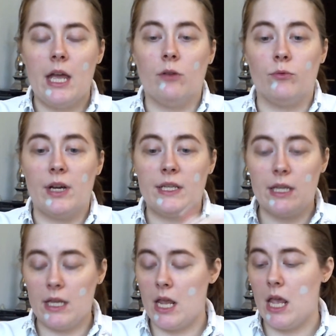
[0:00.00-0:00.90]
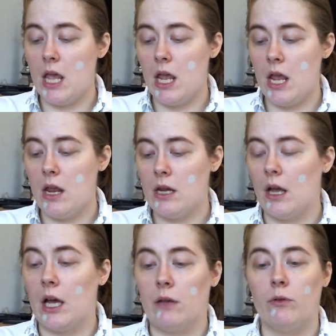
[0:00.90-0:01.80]
Eraser in
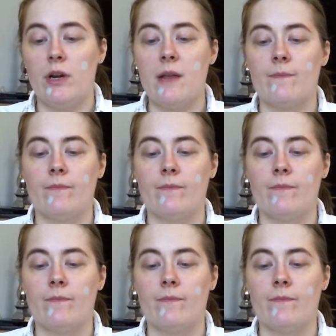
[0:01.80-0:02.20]
Ivory.